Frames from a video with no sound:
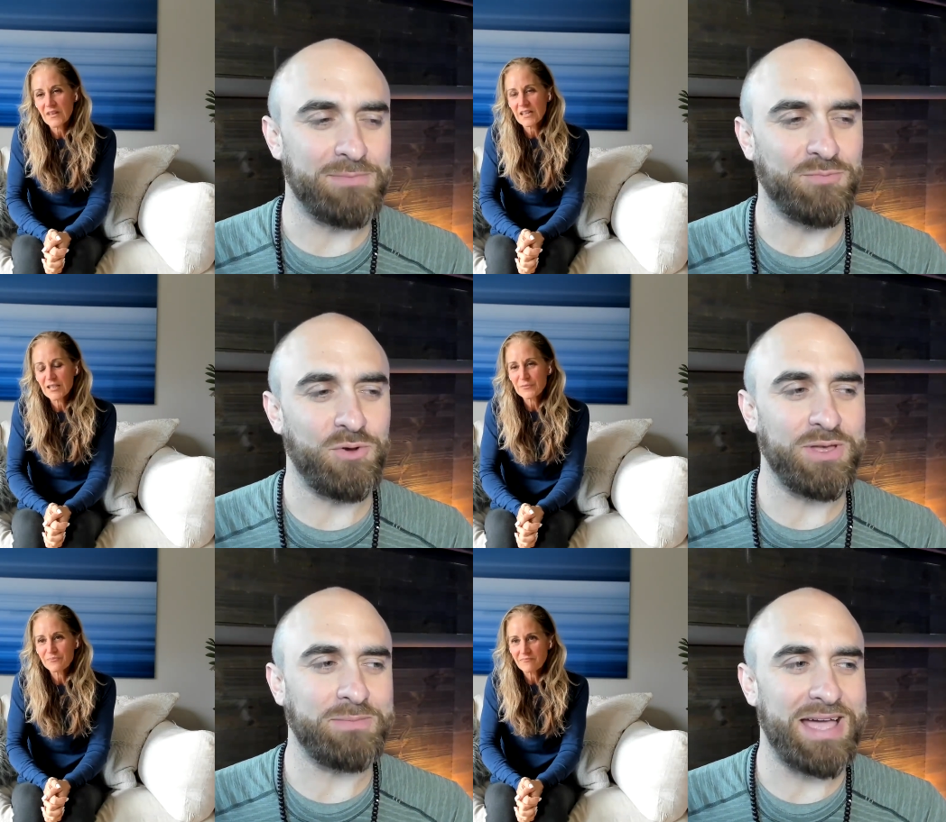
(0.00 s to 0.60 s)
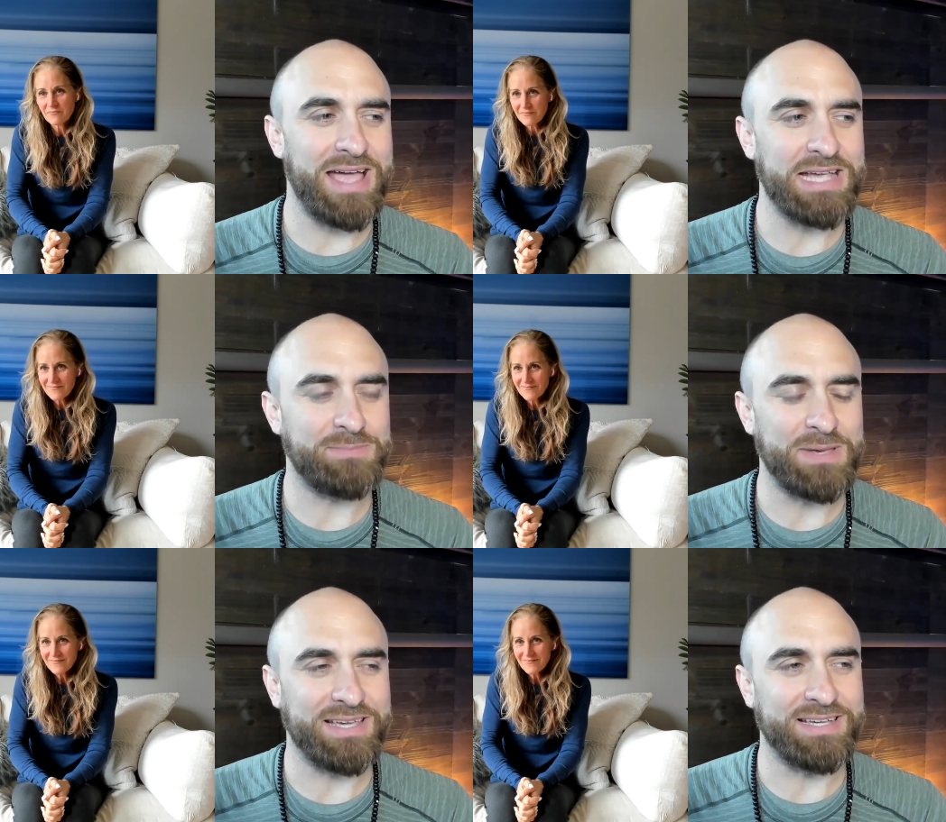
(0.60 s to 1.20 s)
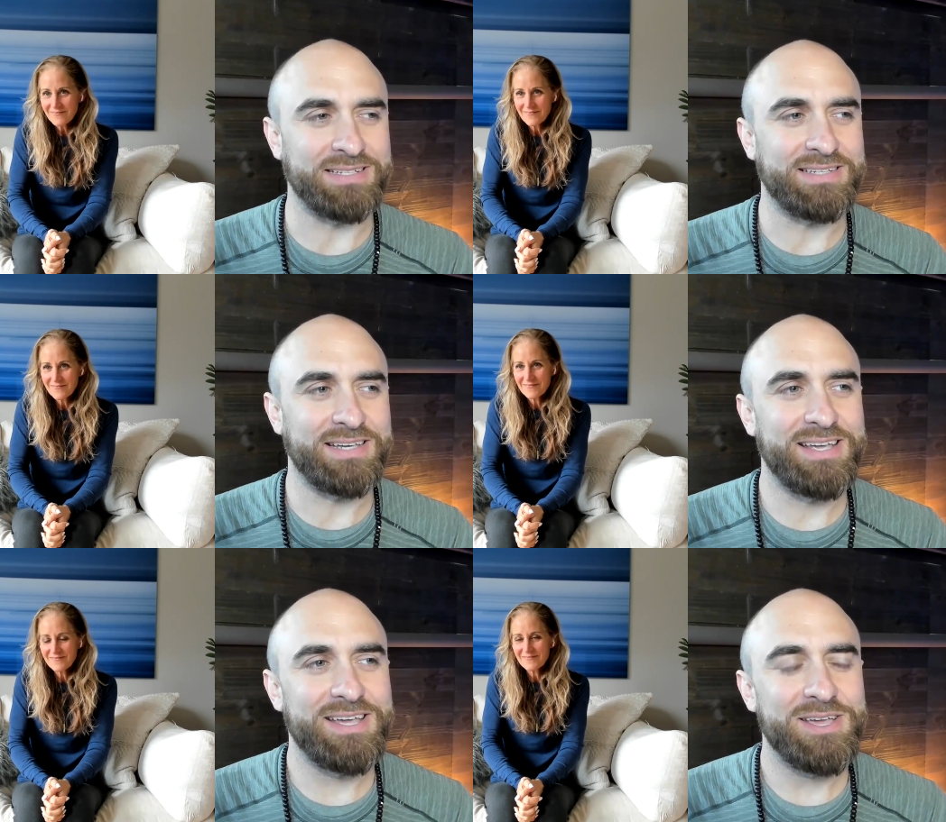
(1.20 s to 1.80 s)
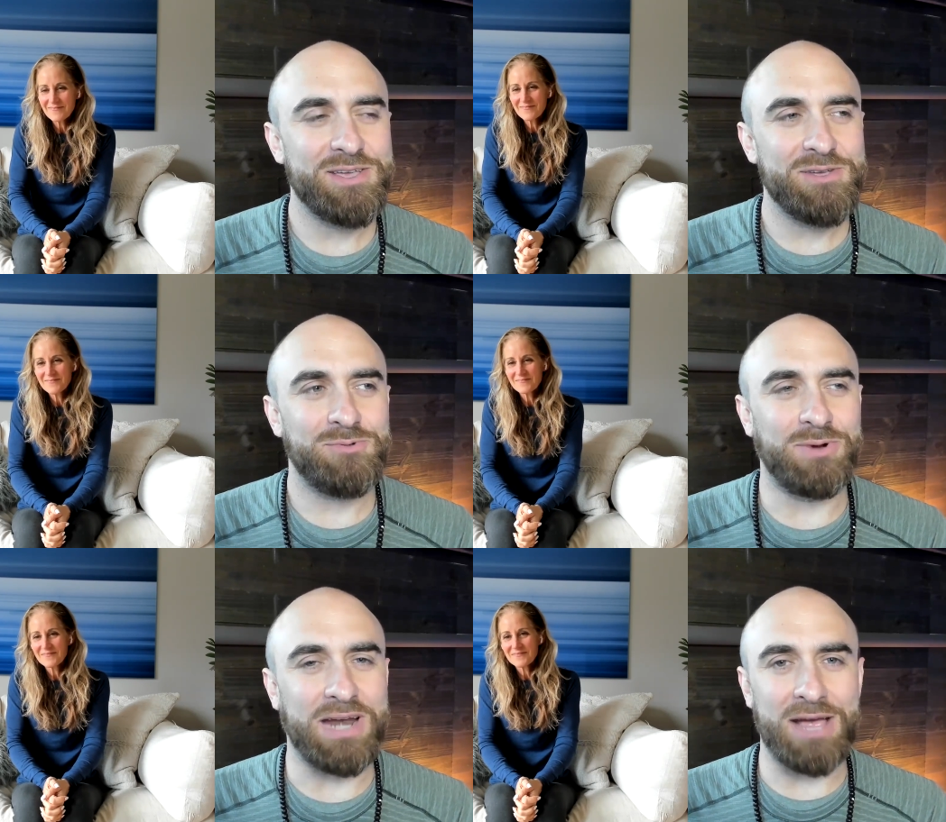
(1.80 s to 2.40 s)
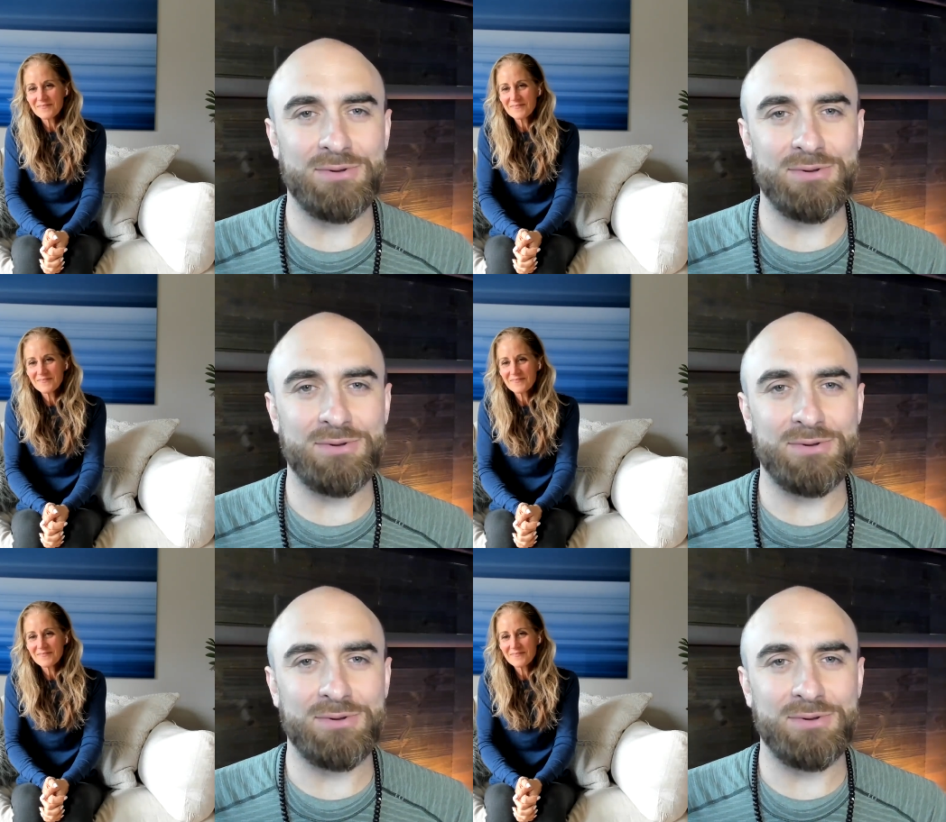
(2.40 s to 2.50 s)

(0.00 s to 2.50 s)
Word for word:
Speaker 1: rolling my eyes because when I